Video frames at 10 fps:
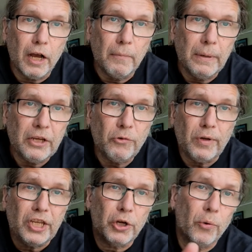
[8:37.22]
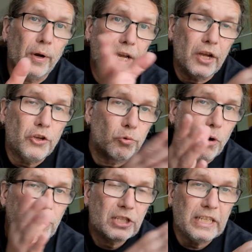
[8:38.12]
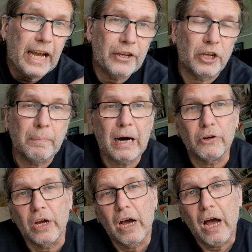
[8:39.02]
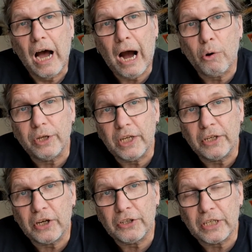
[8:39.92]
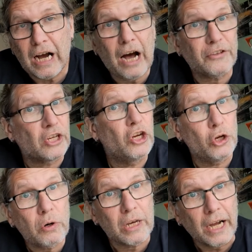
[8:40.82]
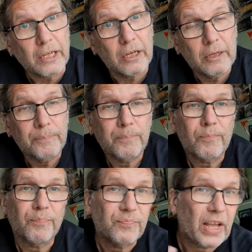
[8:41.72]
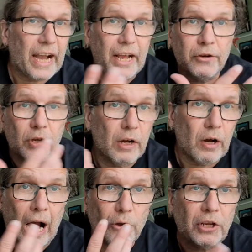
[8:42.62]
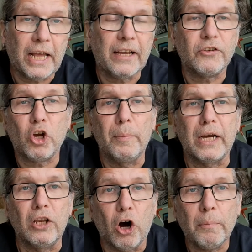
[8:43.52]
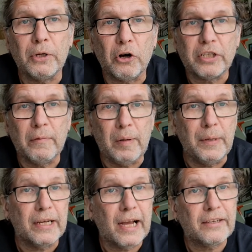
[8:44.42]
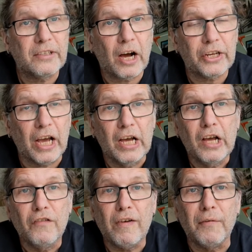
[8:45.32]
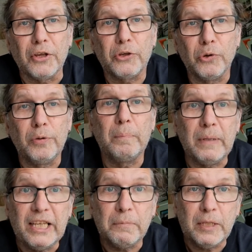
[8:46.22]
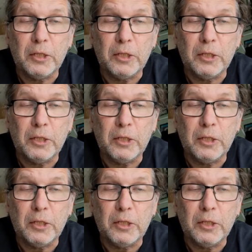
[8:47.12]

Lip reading: minute video towards the end about how the cards actually look like, and how the deck is coming along, because there will be a Kickstarter very soon. Please